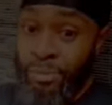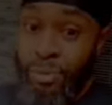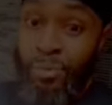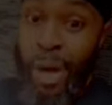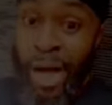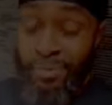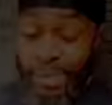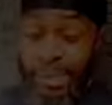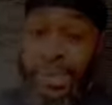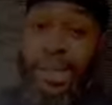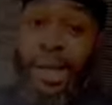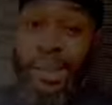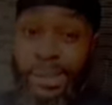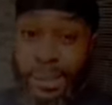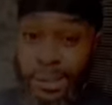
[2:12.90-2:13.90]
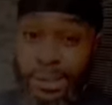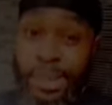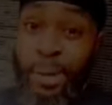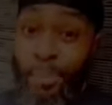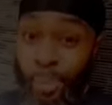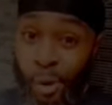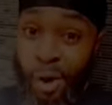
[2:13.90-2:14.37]
You might have to tuck your
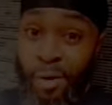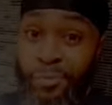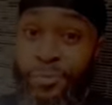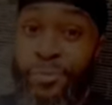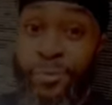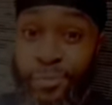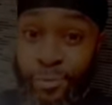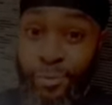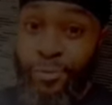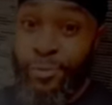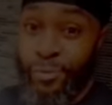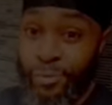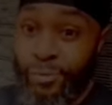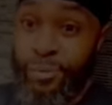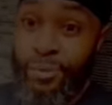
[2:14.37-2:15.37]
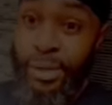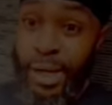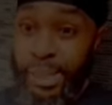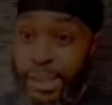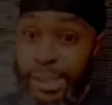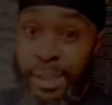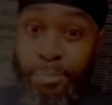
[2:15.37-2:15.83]
jump off
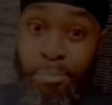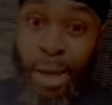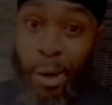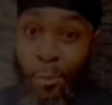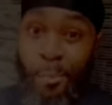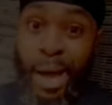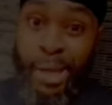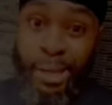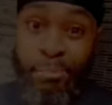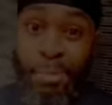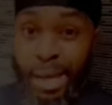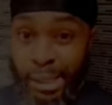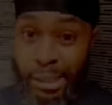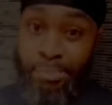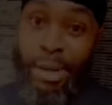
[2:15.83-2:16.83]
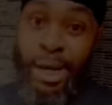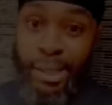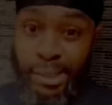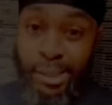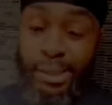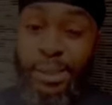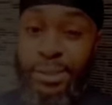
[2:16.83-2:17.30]
under your belt by your belly
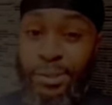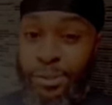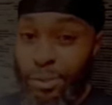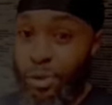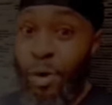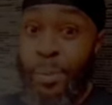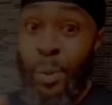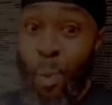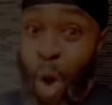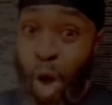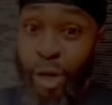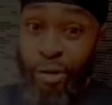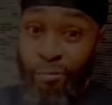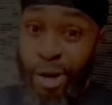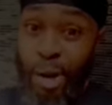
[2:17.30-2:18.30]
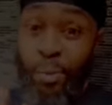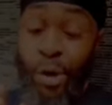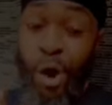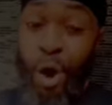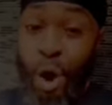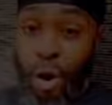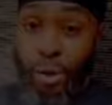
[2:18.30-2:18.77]
button, because you're gonna be walking around with
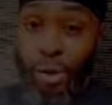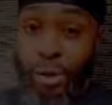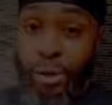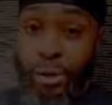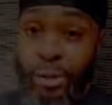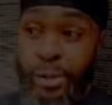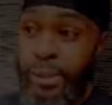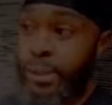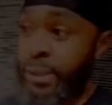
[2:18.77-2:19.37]
a hard on.